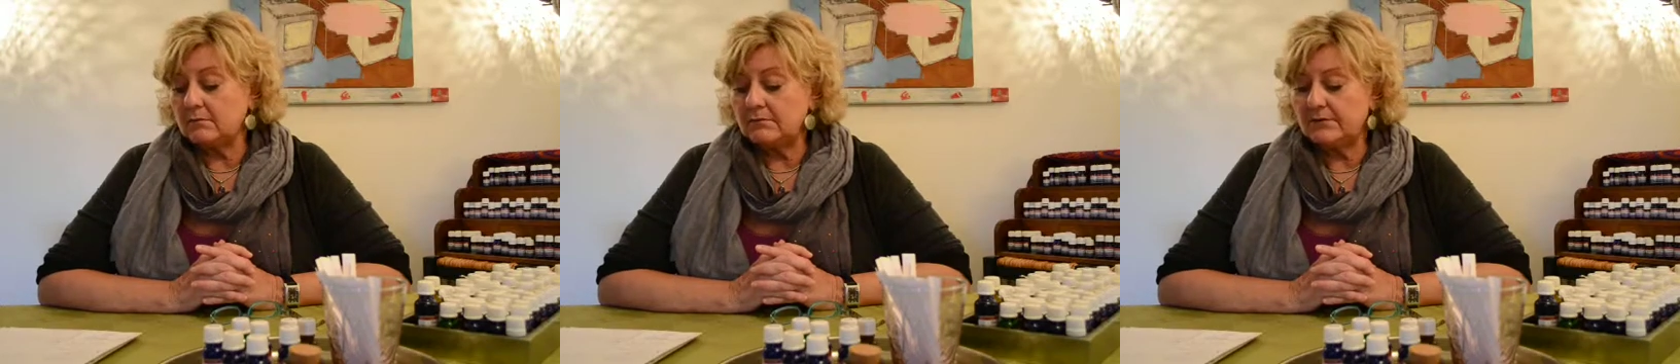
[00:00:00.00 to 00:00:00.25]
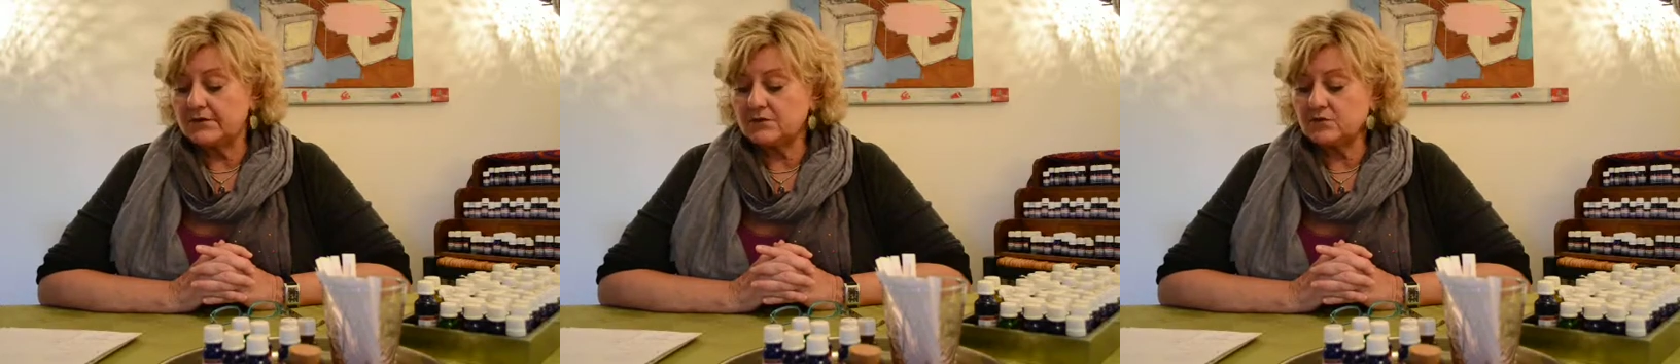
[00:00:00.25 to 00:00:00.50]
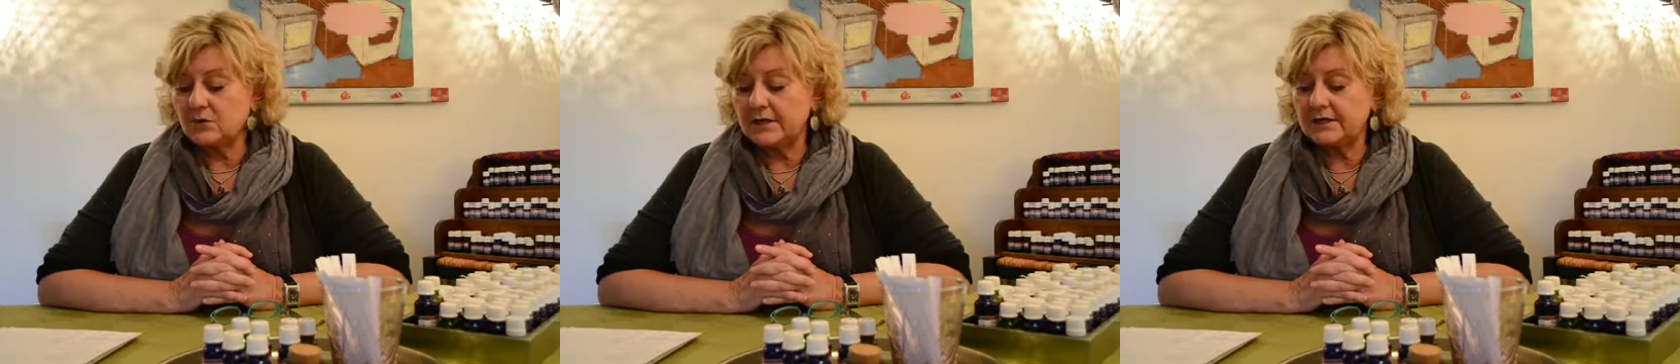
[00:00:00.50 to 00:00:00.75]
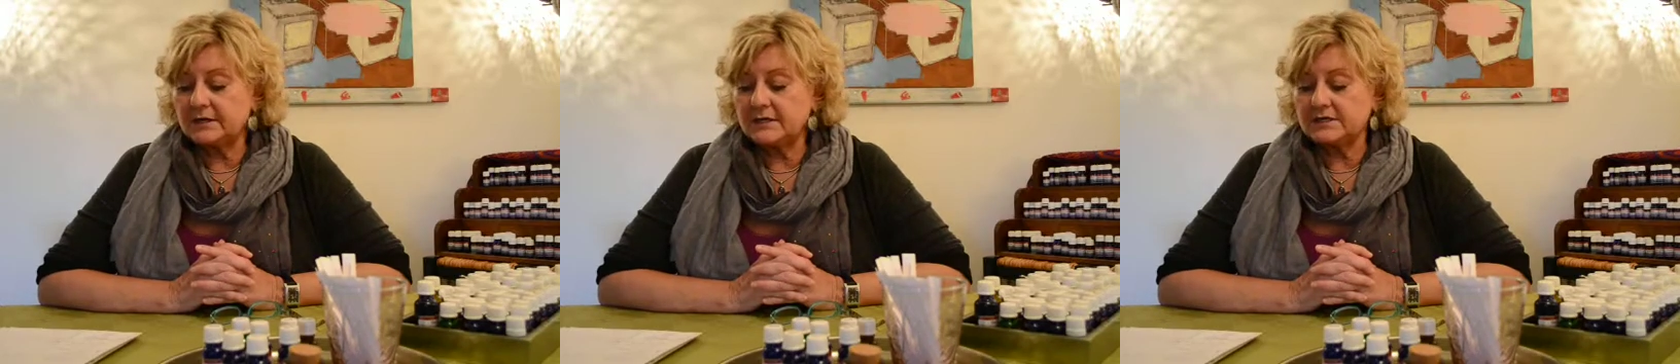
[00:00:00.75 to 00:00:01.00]
This one
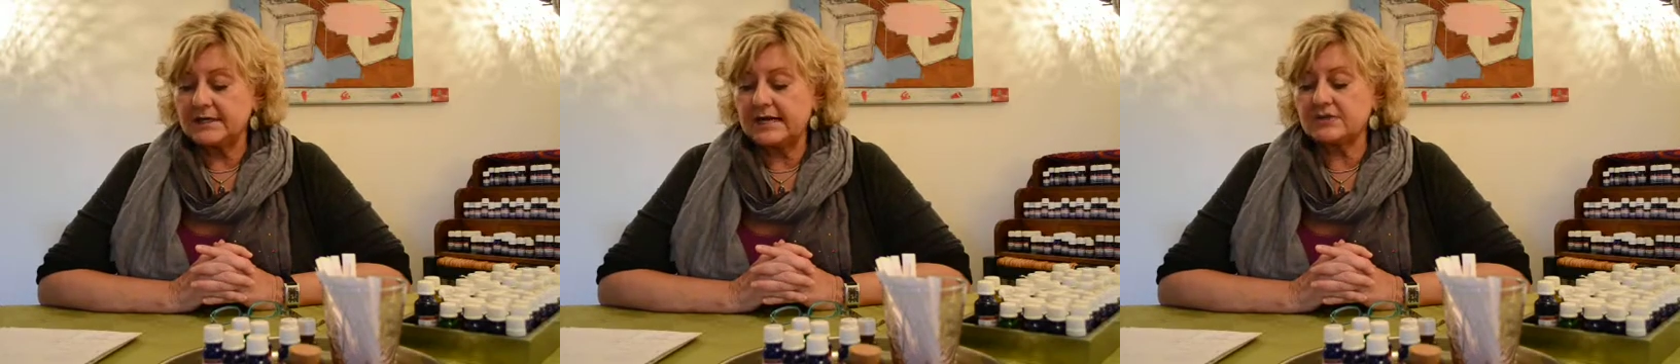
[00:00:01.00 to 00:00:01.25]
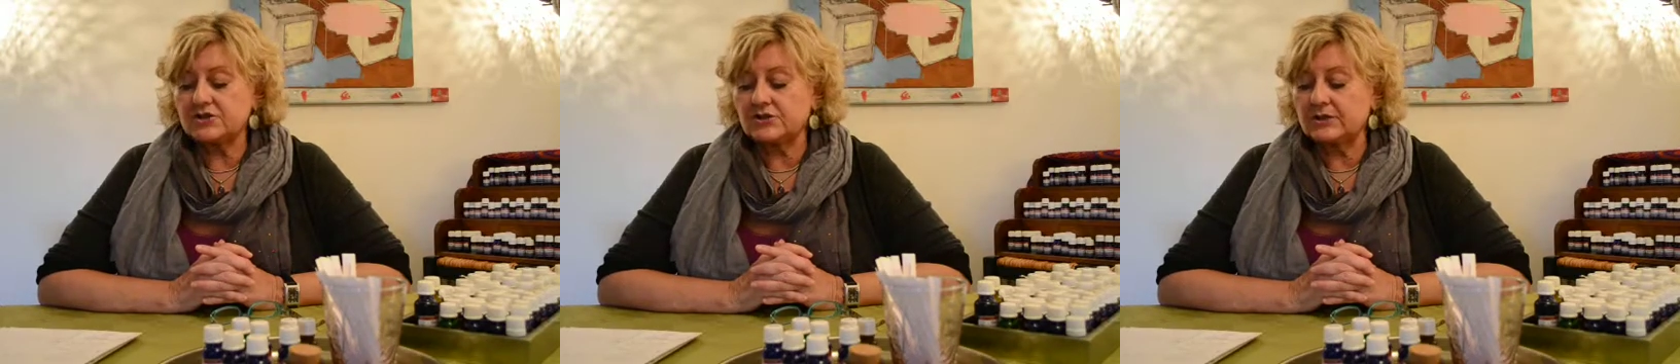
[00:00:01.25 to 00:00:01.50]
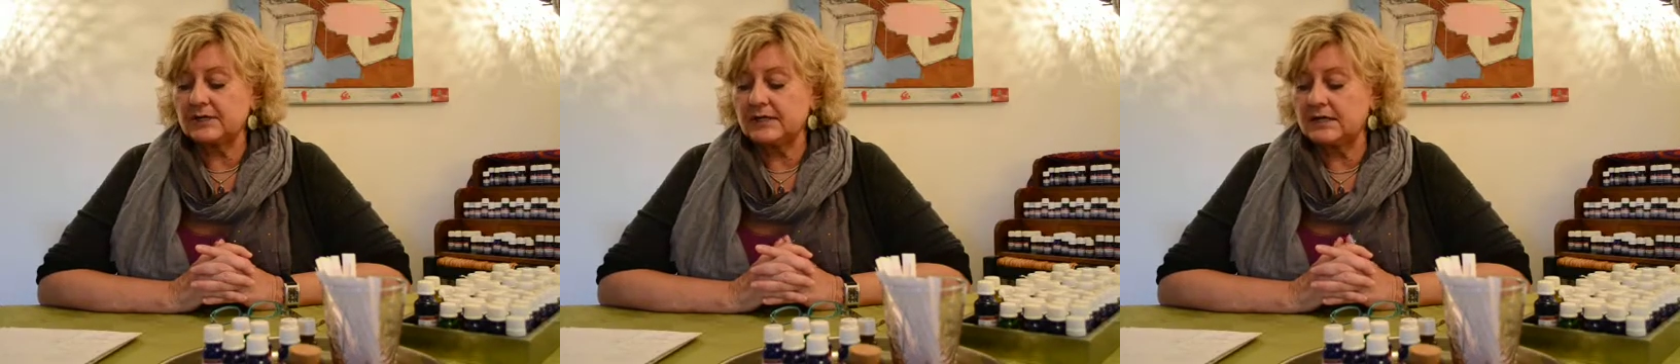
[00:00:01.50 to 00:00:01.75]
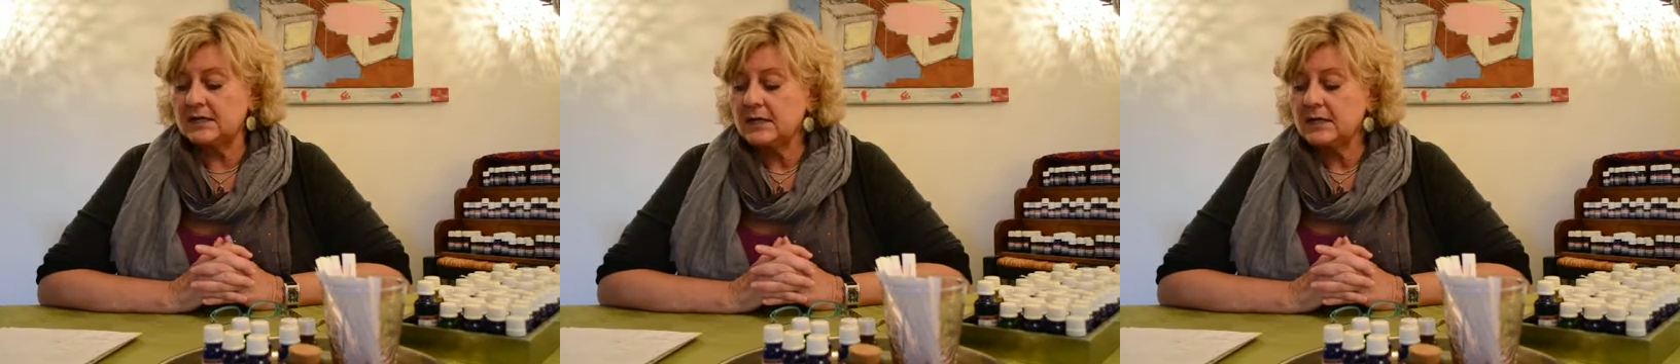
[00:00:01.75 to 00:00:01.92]
is actually